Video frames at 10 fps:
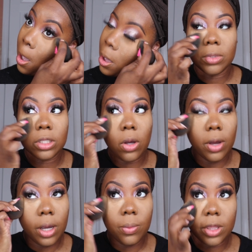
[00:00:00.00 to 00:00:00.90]
I'm just
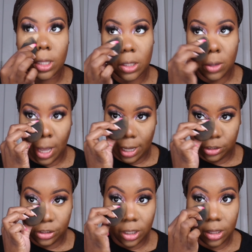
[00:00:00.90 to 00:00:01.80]
going in with a little
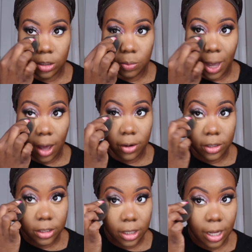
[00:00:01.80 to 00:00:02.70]
extra of this
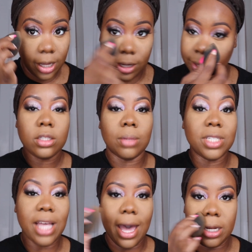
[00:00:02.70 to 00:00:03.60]
powder today. So I'm
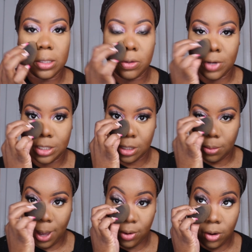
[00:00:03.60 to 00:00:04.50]
just adding the rest of the
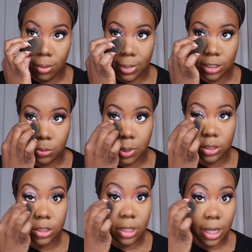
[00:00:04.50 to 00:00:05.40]
powder on my
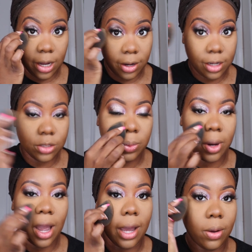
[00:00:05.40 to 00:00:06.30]
sponge to the areas
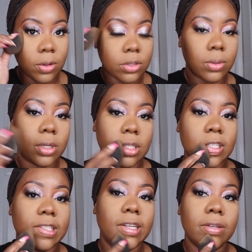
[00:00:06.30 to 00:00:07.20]
where I also
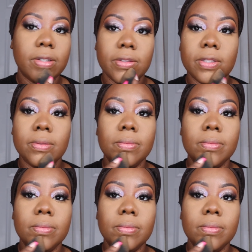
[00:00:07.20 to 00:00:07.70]
concealed.